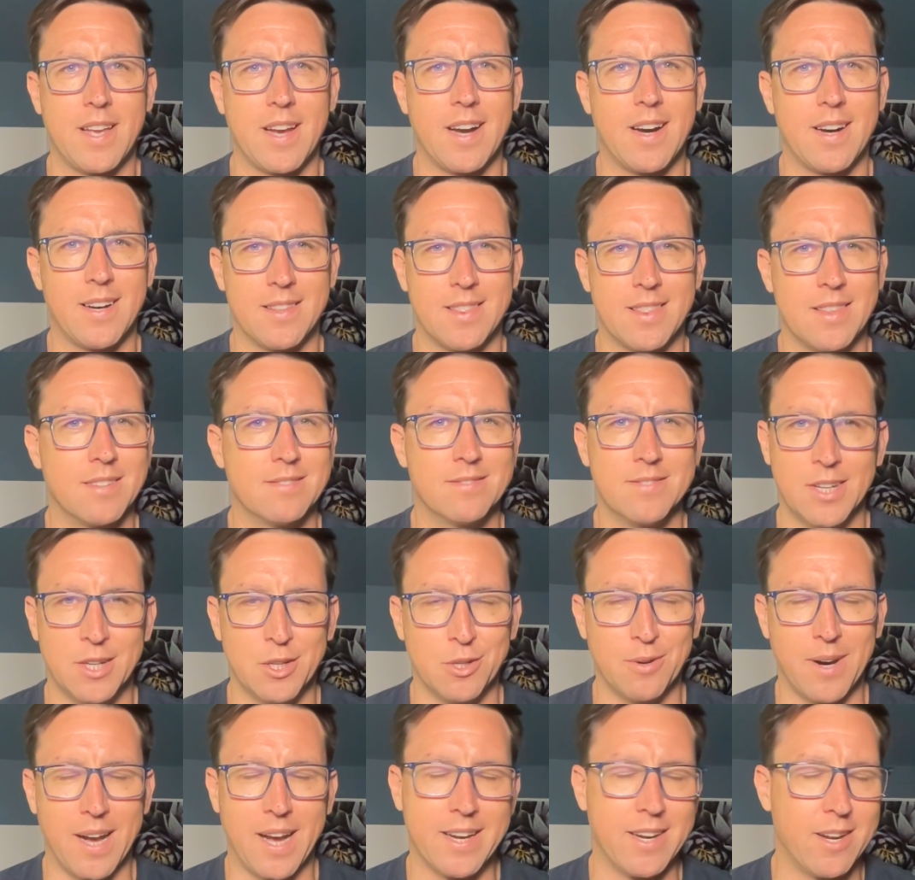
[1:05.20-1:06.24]
on the
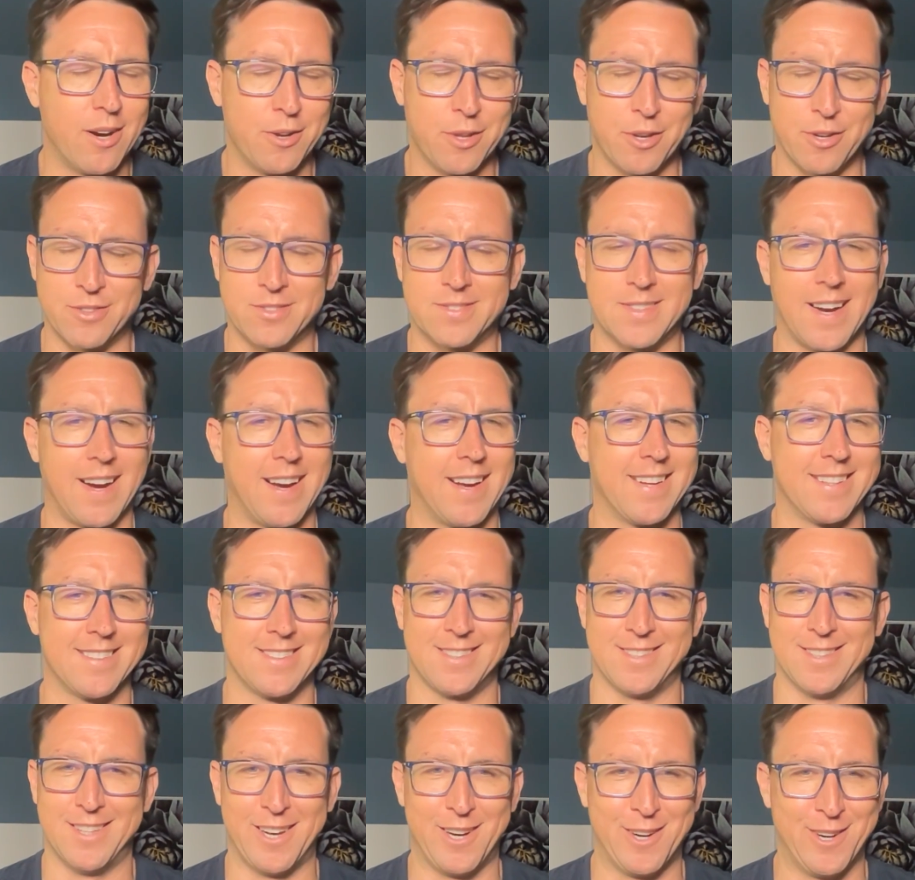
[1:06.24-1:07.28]
loo. I know you're dying
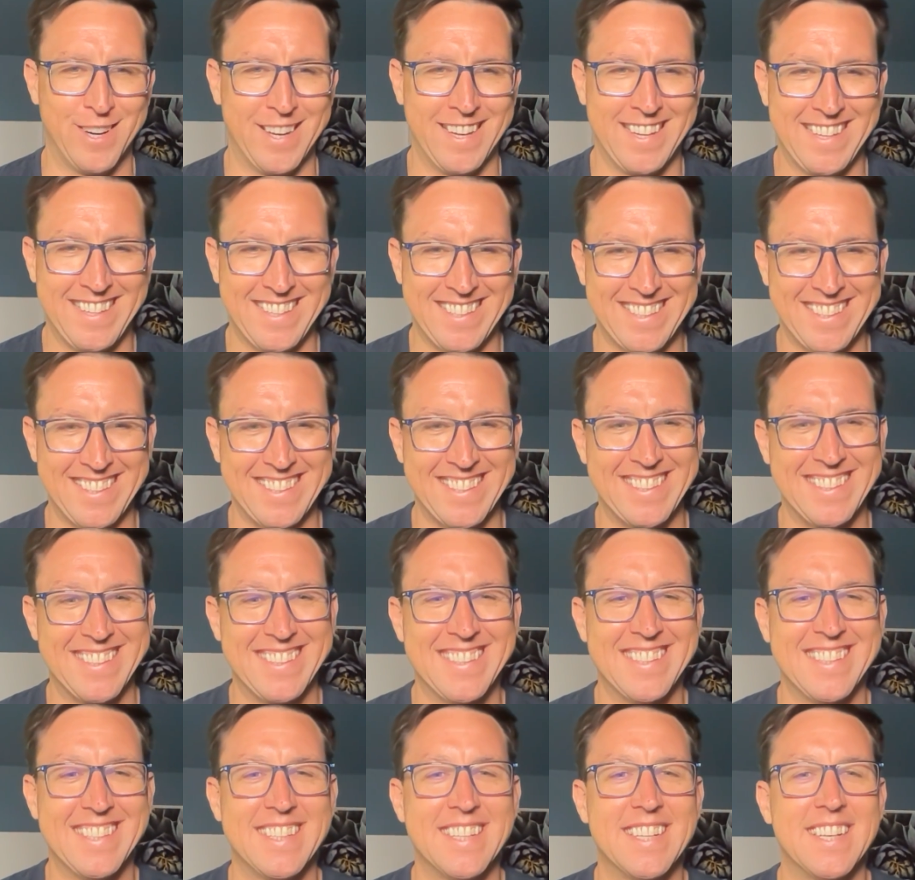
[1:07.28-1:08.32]
to know.
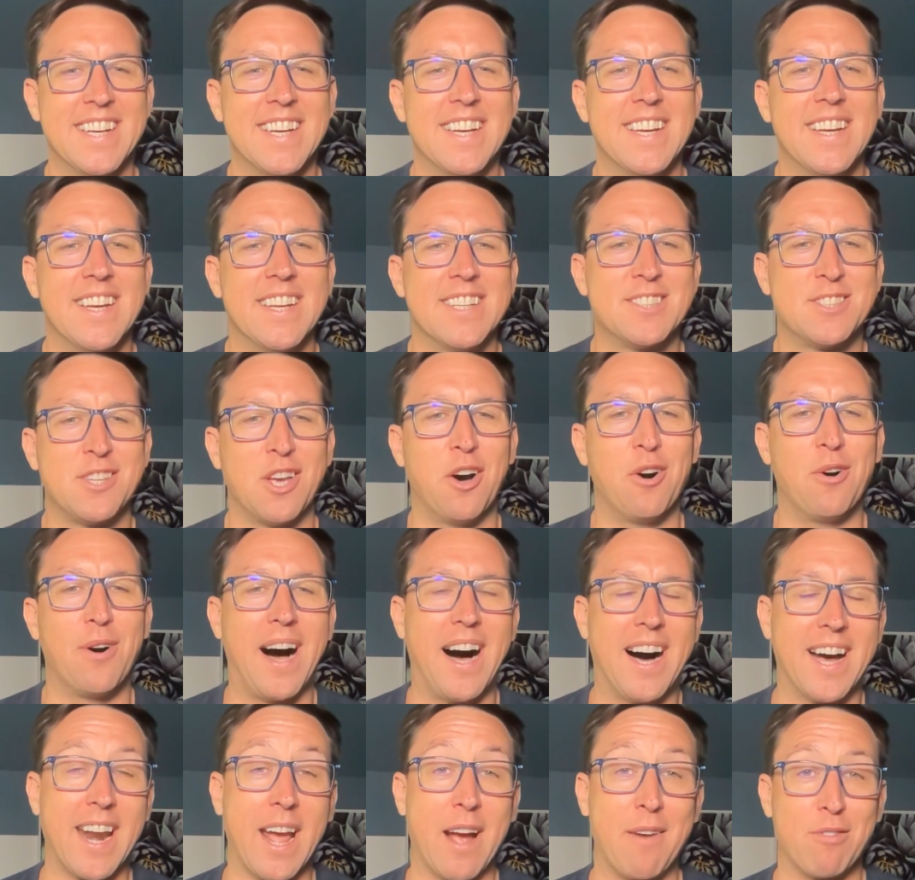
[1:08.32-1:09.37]
So,
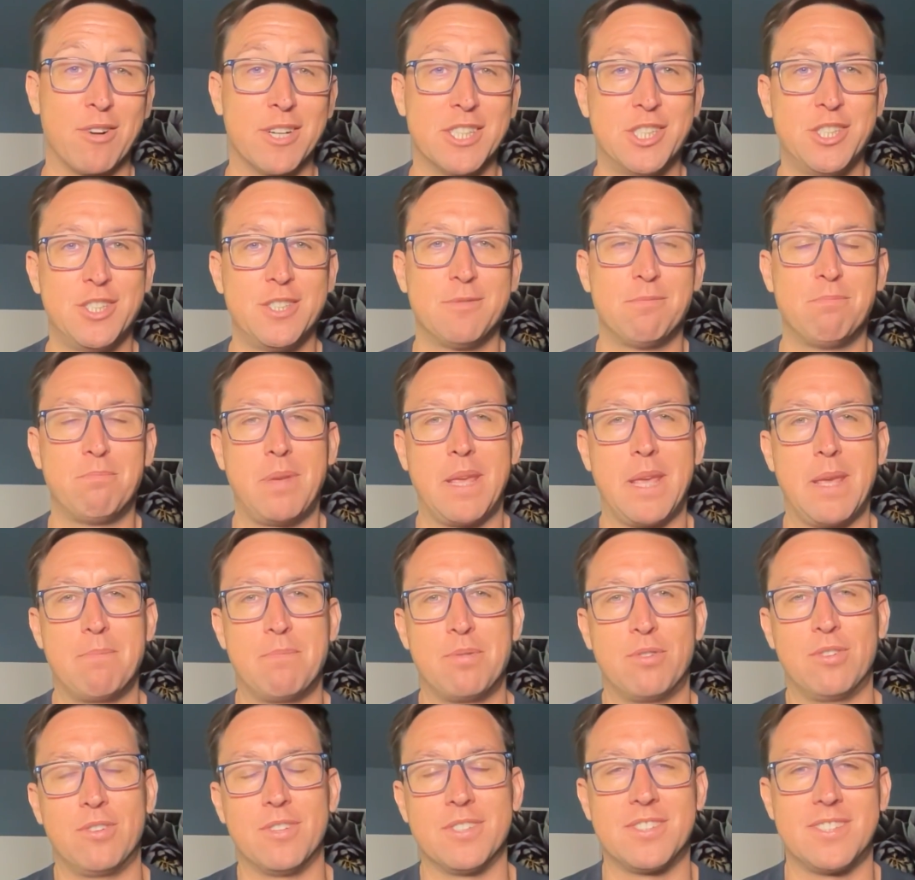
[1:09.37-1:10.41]
on average,
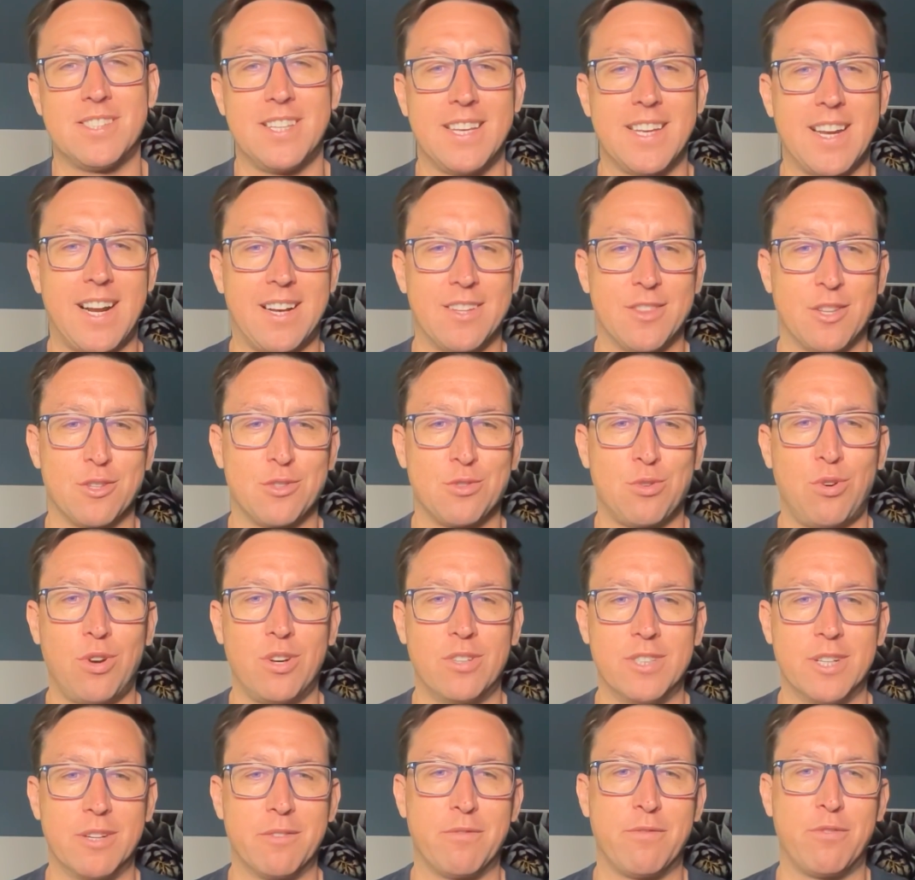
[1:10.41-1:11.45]
people sit on the
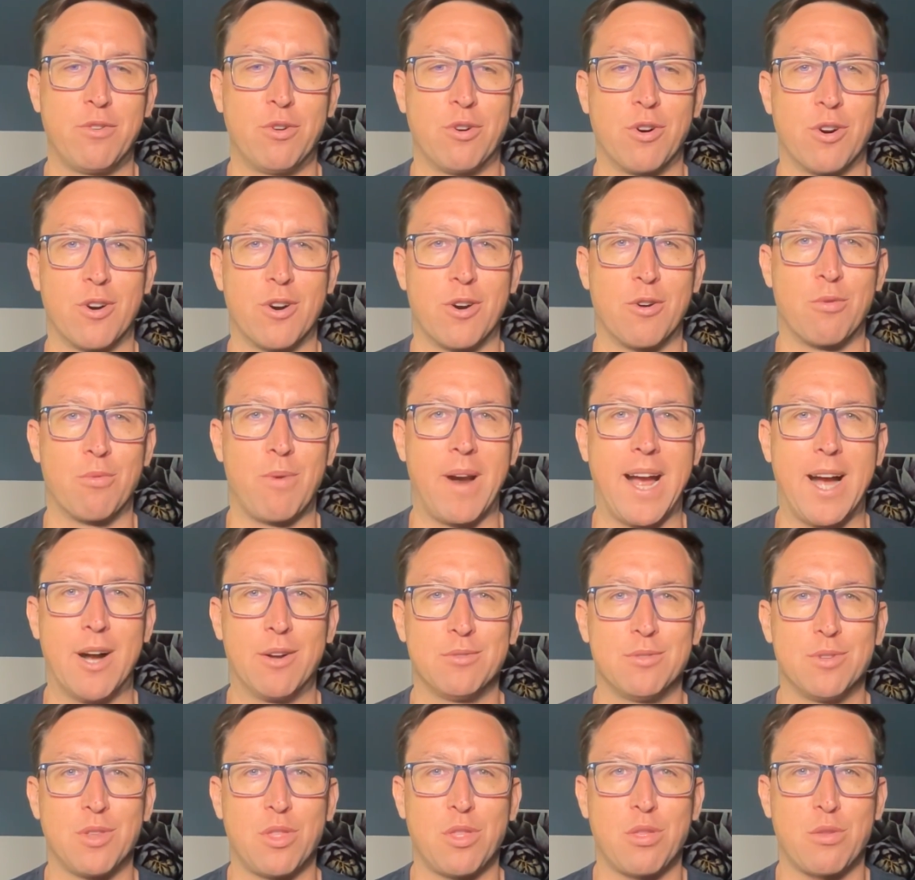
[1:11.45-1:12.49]
toilet for
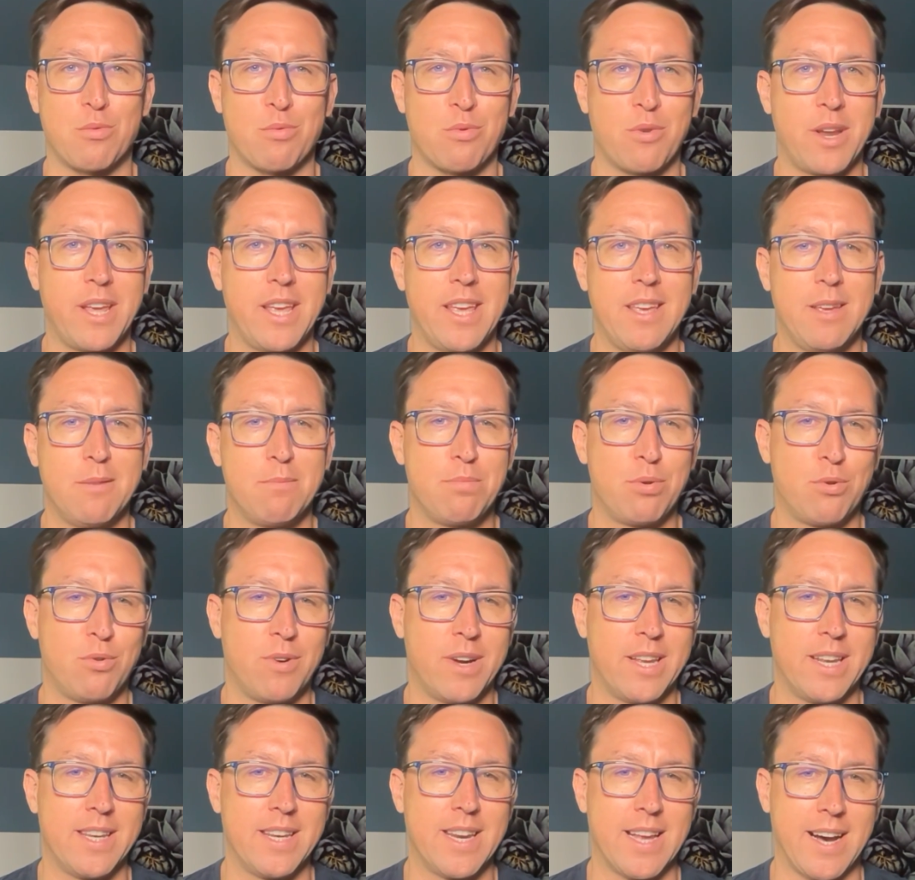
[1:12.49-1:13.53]
around
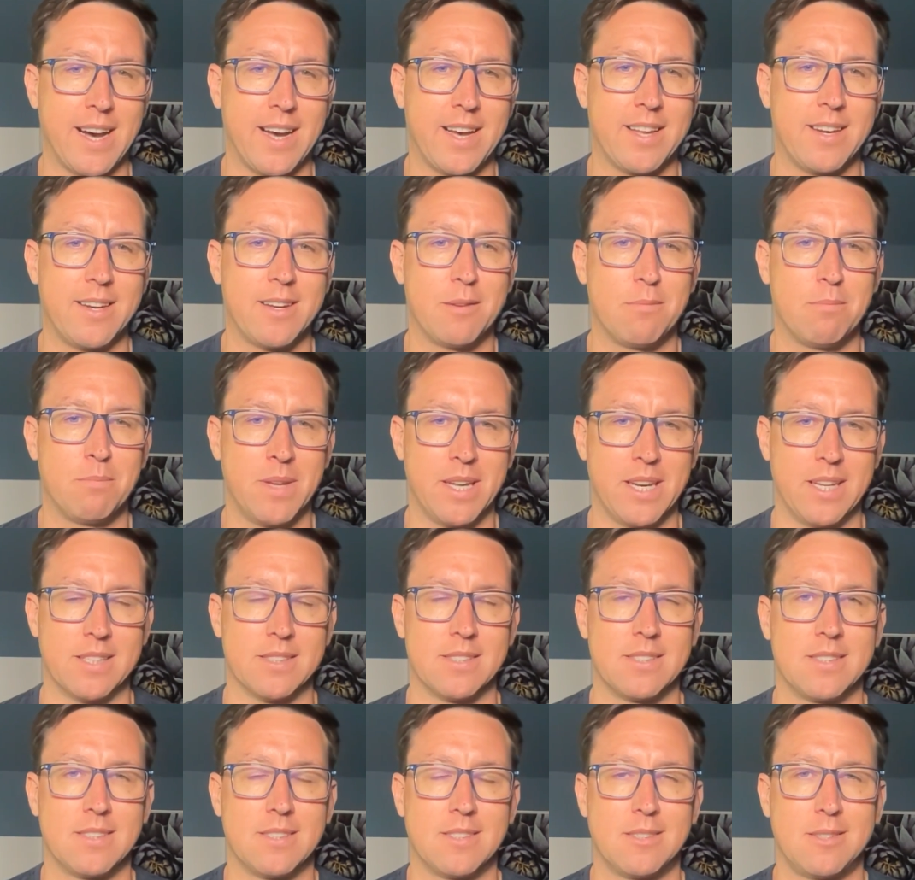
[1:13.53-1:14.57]
3.9
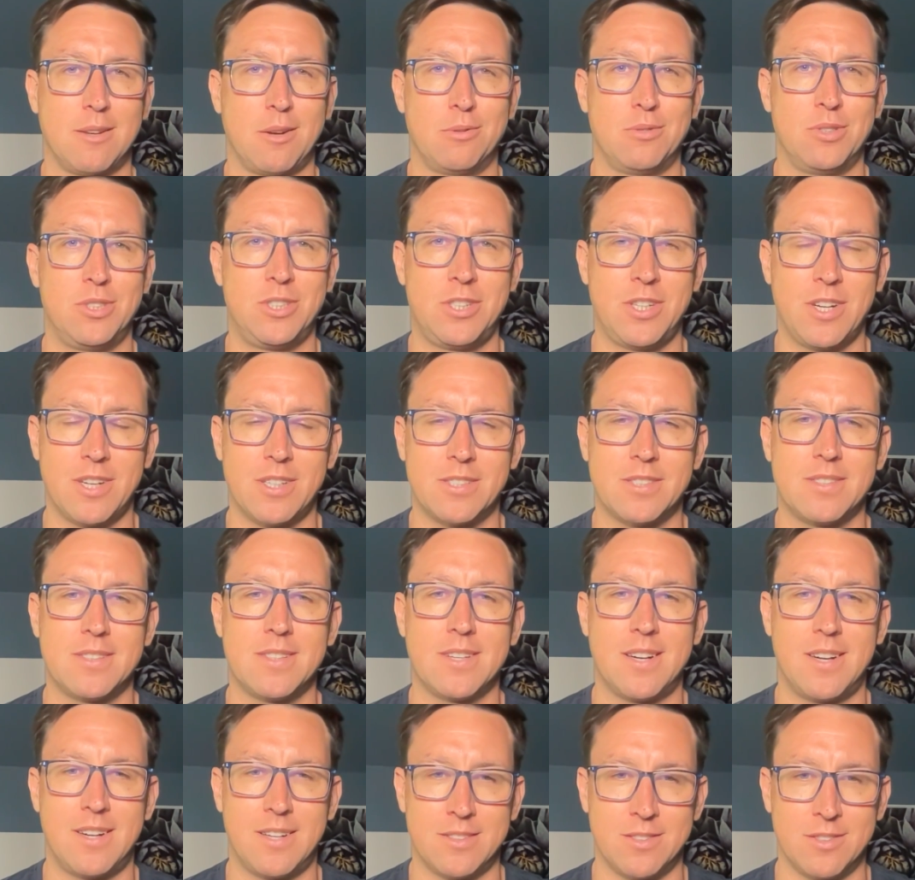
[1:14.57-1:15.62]
minutes, so just
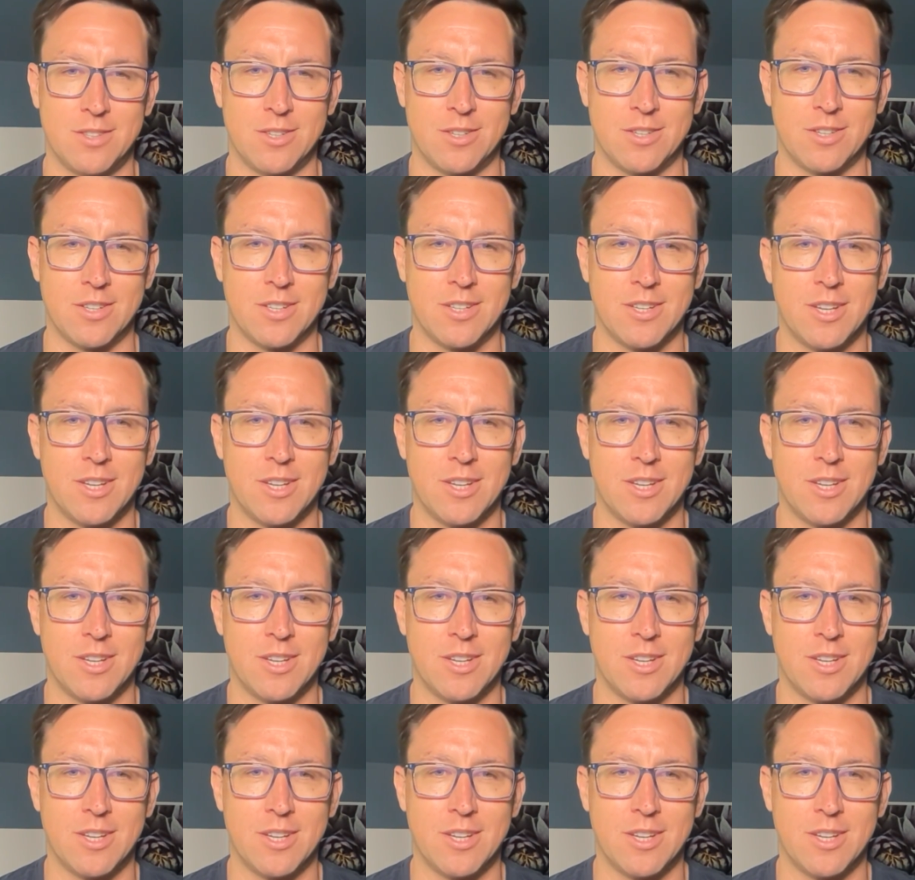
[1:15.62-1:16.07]
under